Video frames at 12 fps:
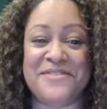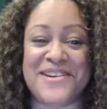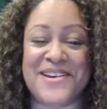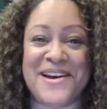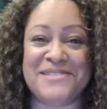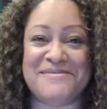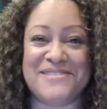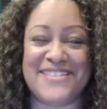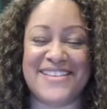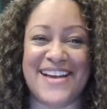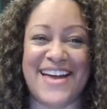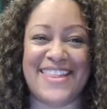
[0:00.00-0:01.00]
on Audible
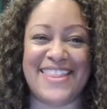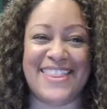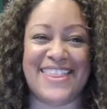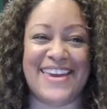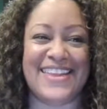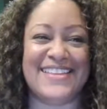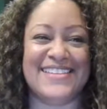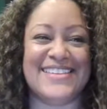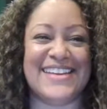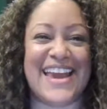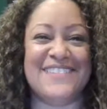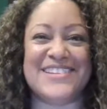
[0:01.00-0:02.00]
the other
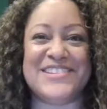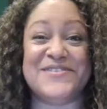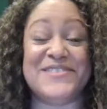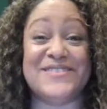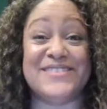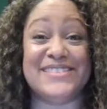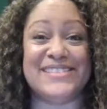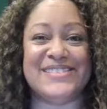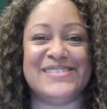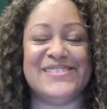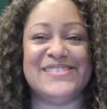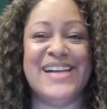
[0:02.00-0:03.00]
day, which was really
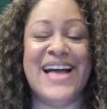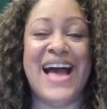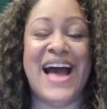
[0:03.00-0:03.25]
cool.